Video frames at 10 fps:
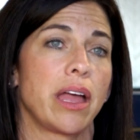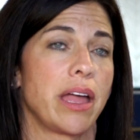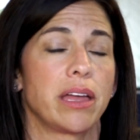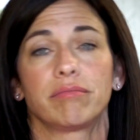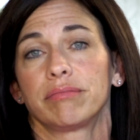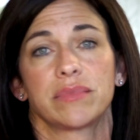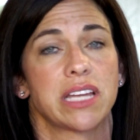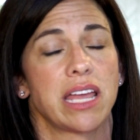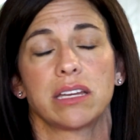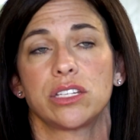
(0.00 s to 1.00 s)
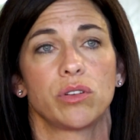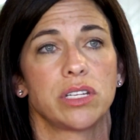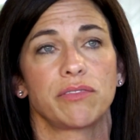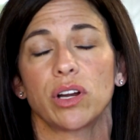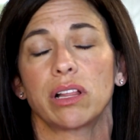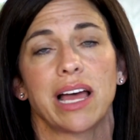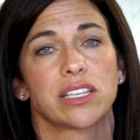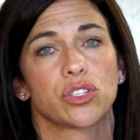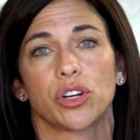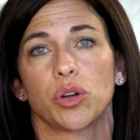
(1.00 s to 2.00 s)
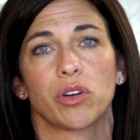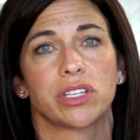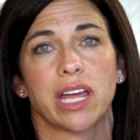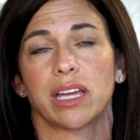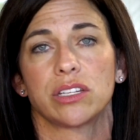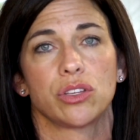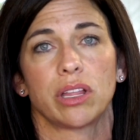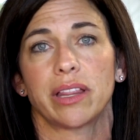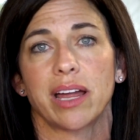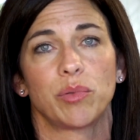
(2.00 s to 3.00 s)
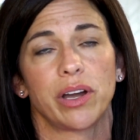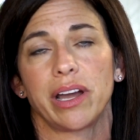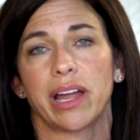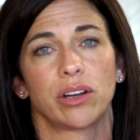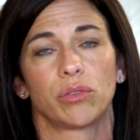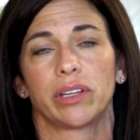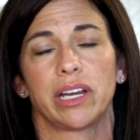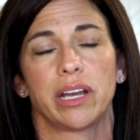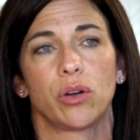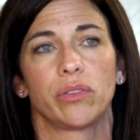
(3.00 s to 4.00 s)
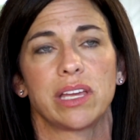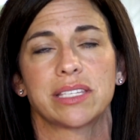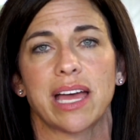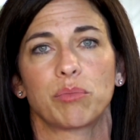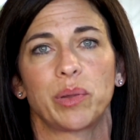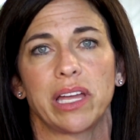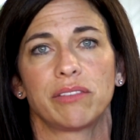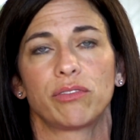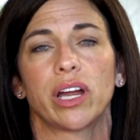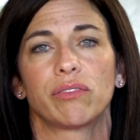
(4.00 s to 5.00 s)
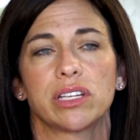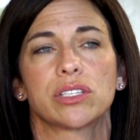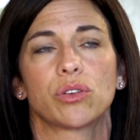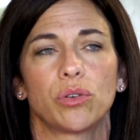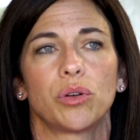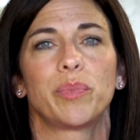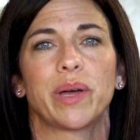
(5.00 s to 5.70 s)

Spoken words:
and taken to a different classroom or taken to the library. I don't really know the exact plan for every school,